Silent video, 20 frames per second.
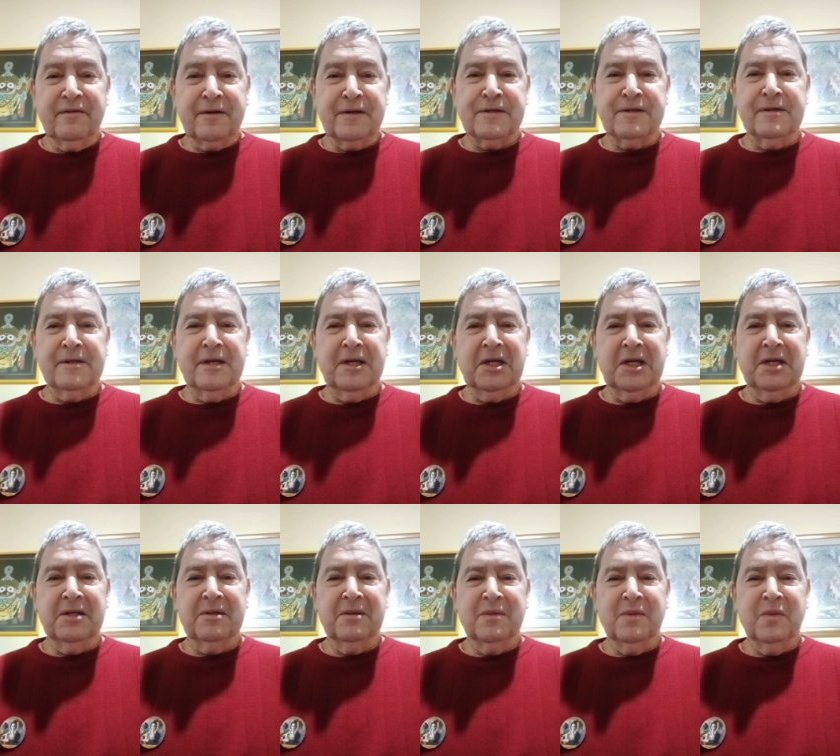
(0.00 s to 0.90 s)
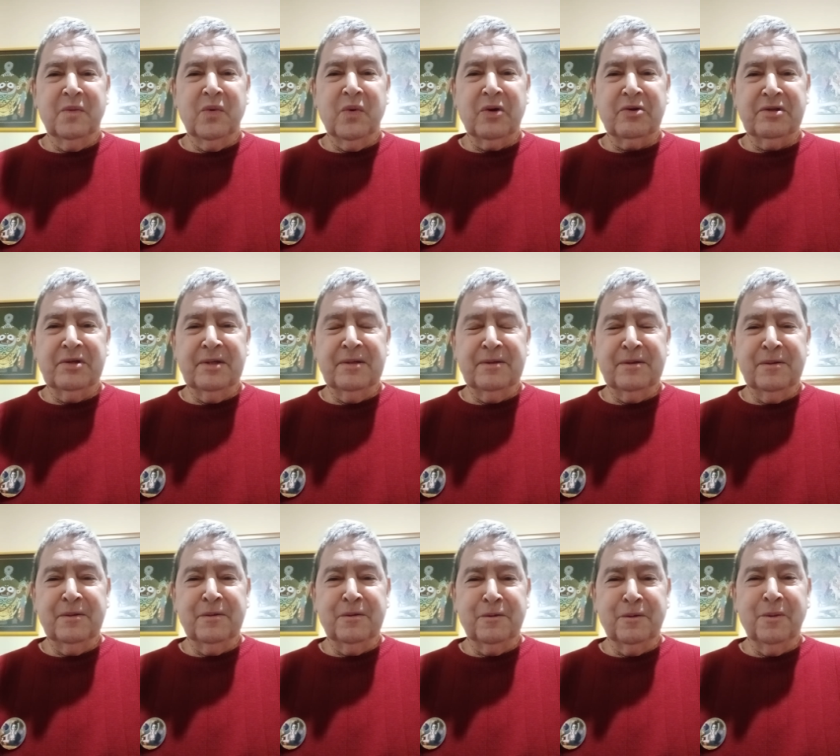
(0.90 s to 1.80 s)
if Krishna walked
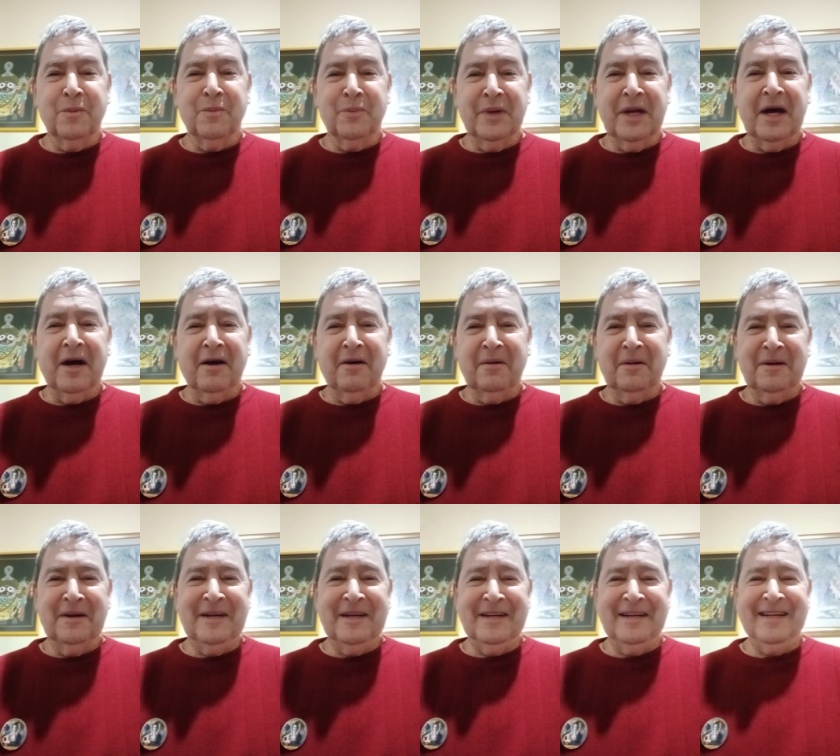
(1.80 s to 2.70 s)
into the room now,